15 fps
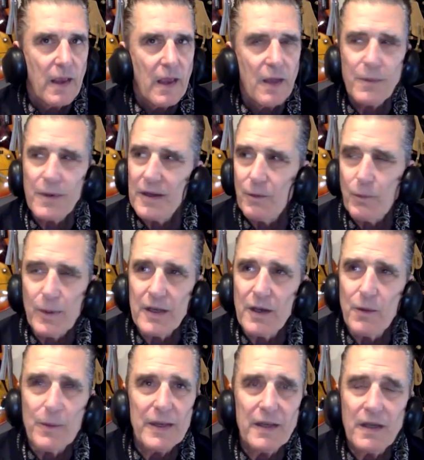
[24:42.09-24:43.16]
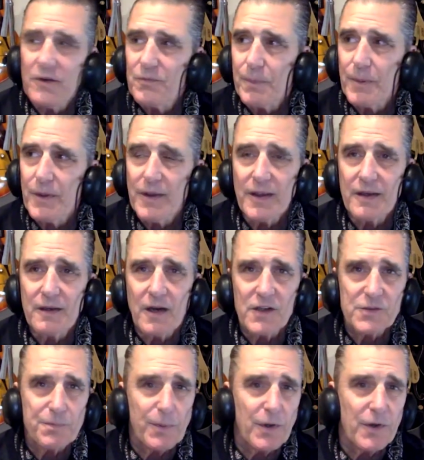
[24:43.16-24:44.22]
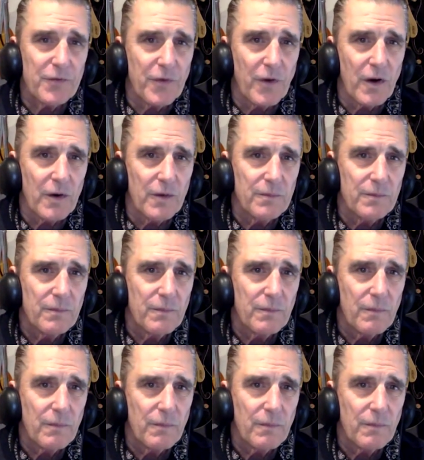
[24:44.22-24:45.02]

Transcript: And we know we love playing Knott's Berry Farm